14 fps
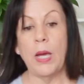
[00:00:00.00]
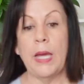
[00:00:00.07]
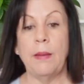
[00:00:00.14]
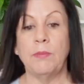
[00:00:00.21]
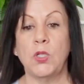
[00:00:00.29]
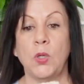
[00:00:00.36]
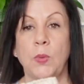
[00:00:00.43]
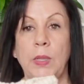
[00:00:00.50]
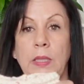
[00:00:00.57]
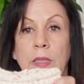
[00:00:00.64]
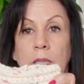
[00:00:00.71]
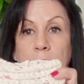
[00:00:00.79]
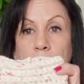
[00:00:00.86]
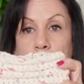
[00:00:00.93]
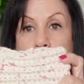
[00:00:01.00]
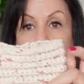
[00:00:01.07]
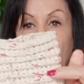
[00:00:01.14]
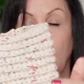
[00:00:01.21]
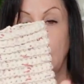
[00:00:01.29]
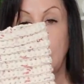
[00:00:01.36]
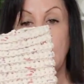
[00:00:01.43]
am doing the little
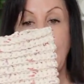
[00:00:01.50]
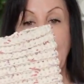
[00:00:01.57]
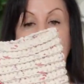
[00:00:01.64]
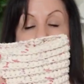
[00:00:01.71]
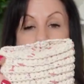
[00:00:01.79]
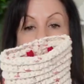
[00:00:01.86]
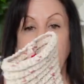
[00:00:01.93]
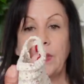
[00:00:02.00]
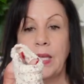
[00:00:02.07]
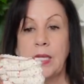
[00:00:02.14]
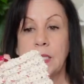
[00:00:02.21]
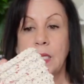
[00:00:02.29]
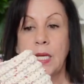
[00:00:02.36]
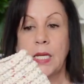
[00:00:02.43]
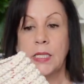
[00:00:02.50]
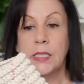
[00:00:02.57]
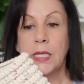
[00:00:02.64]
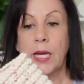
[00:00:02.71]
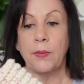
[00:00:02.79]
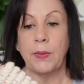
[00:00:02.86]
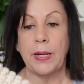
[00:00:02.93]
cozies. I love these things.
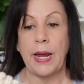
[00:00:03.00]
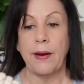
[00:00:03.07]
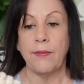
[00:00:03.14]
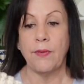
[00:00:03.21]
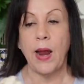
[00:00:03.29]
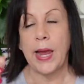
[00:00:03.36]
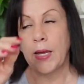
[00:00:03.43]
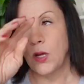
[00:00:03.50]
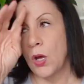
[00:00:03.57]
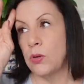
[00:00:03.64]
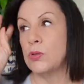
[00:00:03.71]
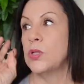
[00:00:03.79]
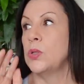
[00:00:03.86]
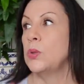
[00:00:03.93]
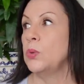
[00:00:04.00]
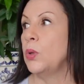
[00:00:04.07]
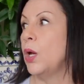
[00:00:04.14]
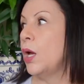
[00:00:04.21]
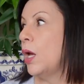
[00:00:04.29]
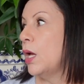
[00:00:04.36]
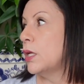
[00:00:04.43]
Like whenever I go to
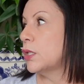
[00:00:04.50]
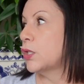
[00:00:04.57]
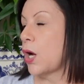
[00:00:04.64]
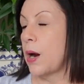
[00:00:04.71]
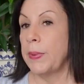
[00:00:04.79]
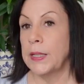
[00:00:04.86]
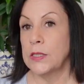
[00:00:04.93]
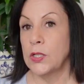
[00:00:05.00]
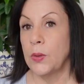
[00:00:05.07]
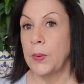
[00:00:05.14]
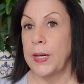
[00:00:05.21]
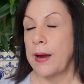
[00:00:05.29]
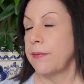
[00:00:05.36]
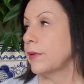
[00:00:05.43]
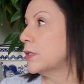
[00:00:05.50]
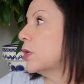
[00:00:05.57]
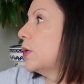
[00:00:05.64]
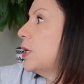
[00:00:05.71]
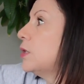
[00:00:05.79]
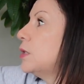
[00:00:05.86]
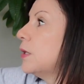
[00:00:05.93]
Starbucks or whatever. So
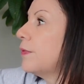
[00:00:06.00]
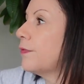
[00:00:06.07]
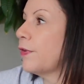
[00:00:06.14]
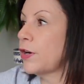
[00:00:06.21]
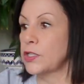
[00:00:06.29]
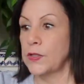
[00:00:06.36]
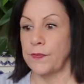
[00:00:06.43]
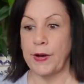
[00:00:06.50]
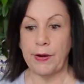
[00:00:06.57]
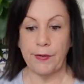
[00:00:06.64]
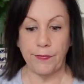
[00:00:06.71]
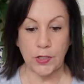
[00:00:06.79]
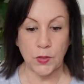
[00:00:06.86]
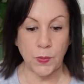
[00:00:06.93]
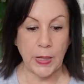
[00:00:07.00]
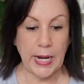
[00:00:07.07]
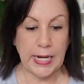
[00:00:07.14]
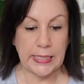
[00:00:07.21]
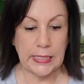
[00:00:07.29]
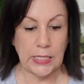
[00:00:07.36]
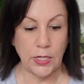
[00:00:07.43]
here's the very first one I
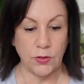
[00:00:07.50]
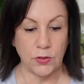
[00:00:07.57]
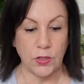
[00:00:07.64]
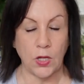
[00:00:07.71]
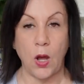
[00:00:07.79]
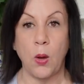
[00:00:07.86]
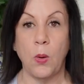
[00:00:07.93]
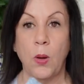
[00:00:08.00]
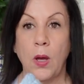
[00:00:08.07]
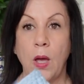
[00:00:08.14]
did years ago.